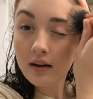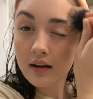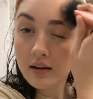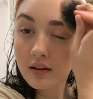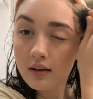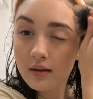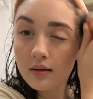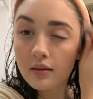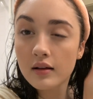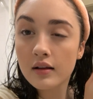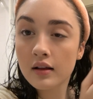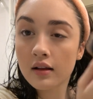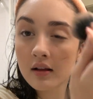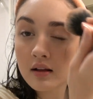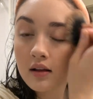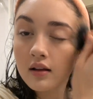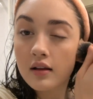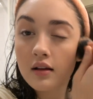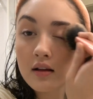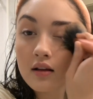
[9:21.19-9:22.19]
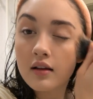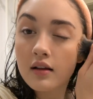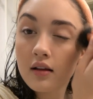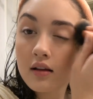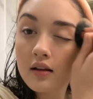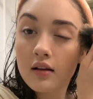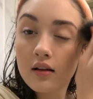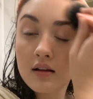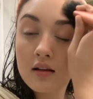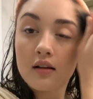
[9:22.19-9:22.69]

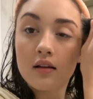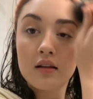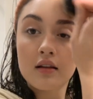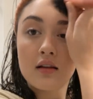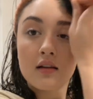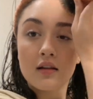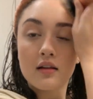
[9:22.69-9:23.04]
Nobody speaks.